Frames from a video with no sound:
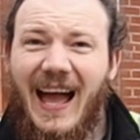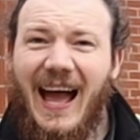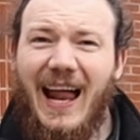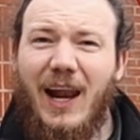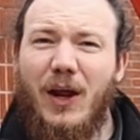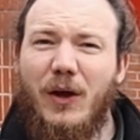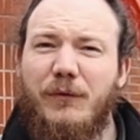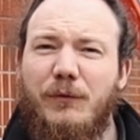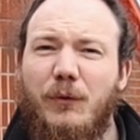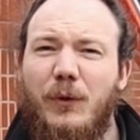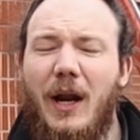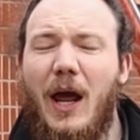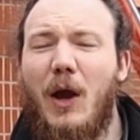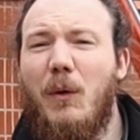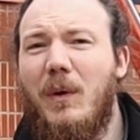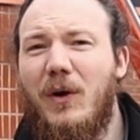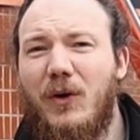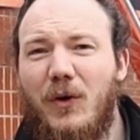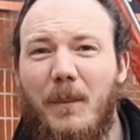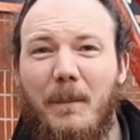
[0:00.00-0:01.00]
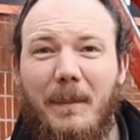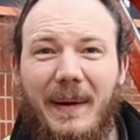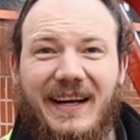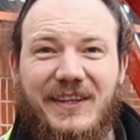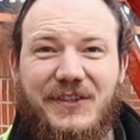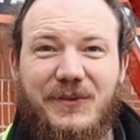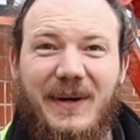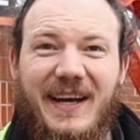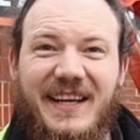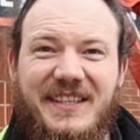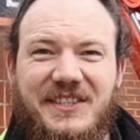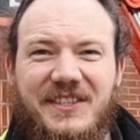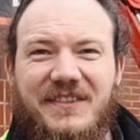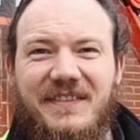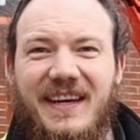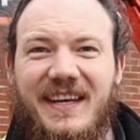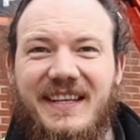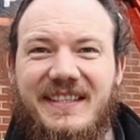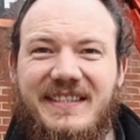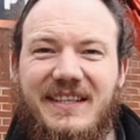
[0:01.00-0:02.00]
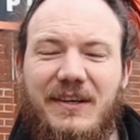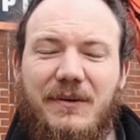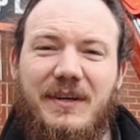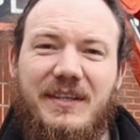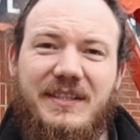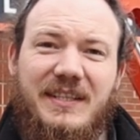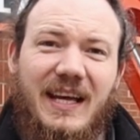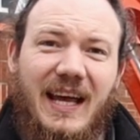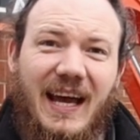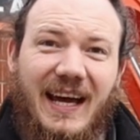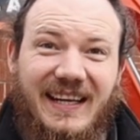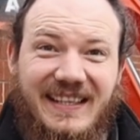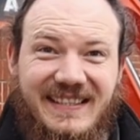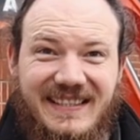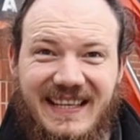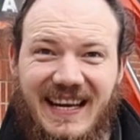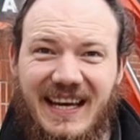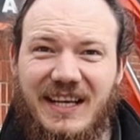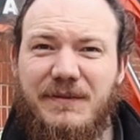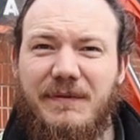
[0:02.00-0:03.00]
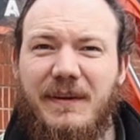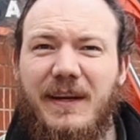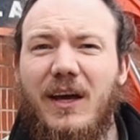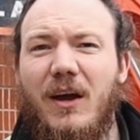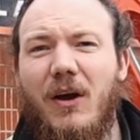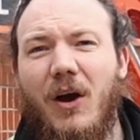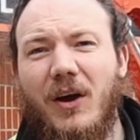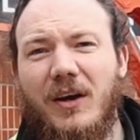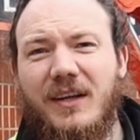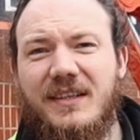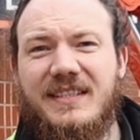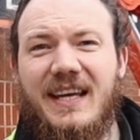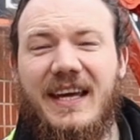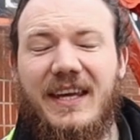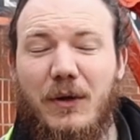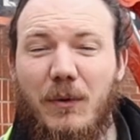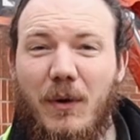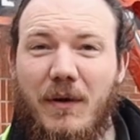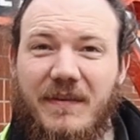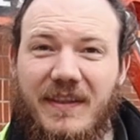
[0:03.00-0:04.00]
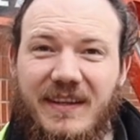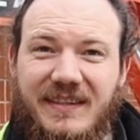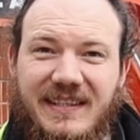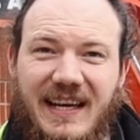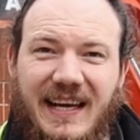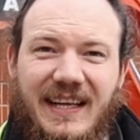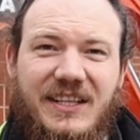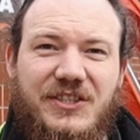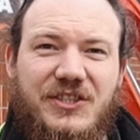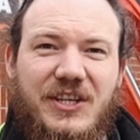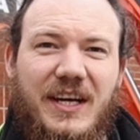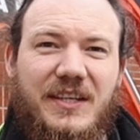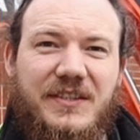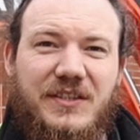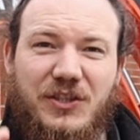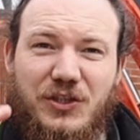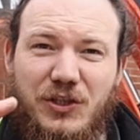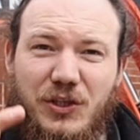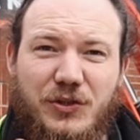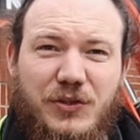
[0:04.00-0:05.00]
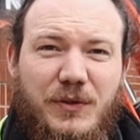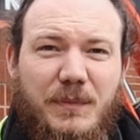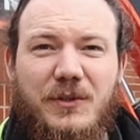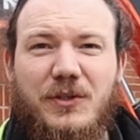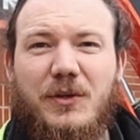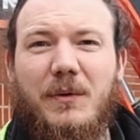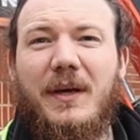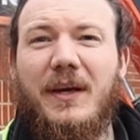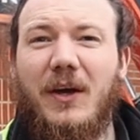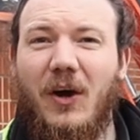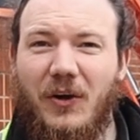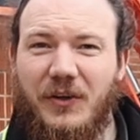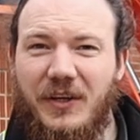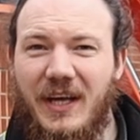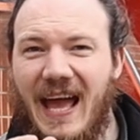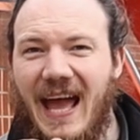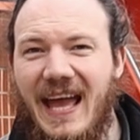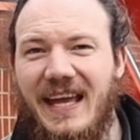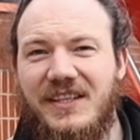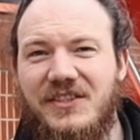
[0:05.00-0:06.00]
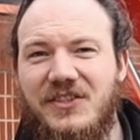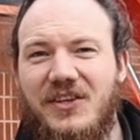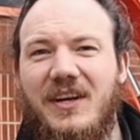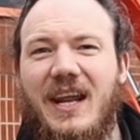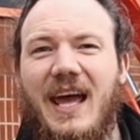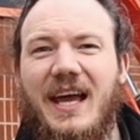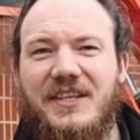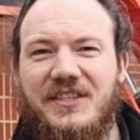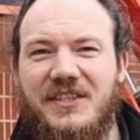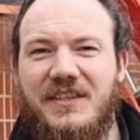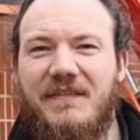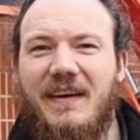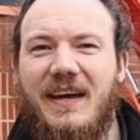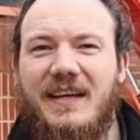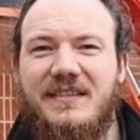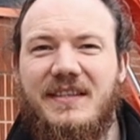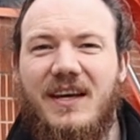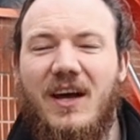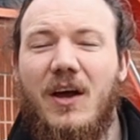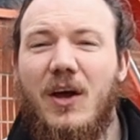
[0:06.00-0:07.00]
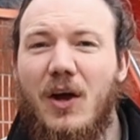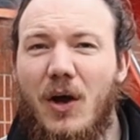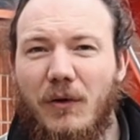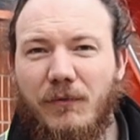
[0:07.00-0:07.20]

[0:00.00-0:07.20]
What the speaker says: Hello everyone and welcome back to our excavator series, and in today's video I'm going to take you over the daily checks that you should be doing on your 8-ton excavator.